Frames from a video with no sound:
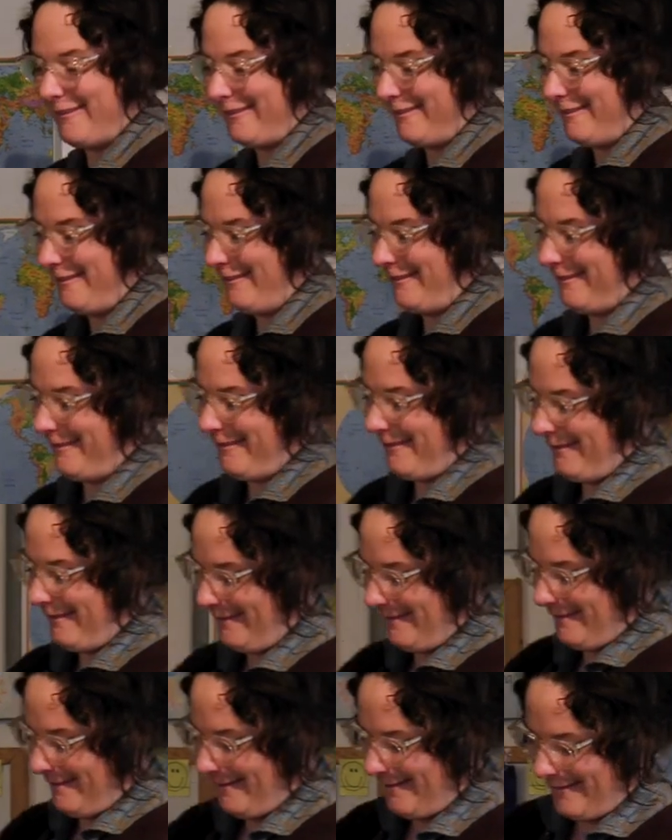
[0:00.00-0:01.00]

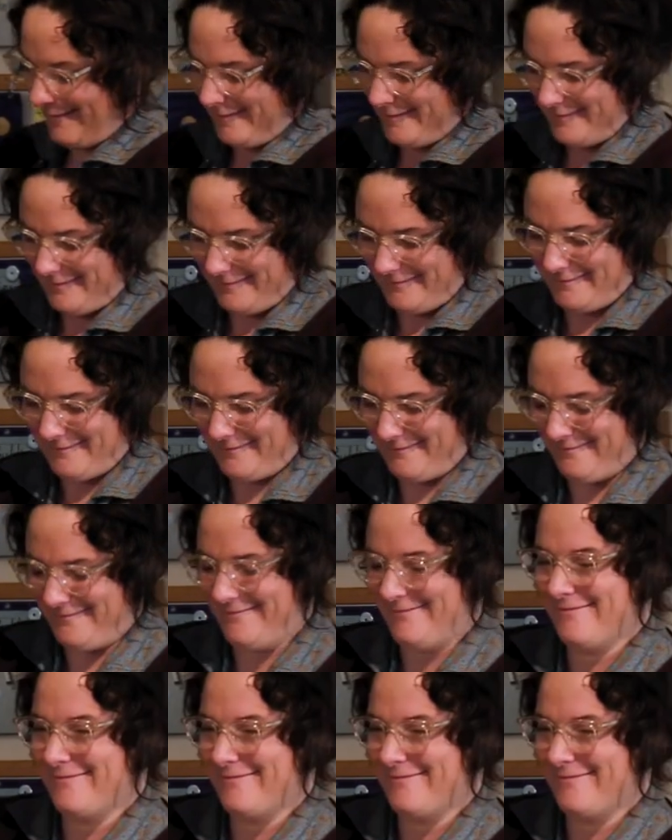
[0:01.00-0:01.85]
No one is speaking in this clip.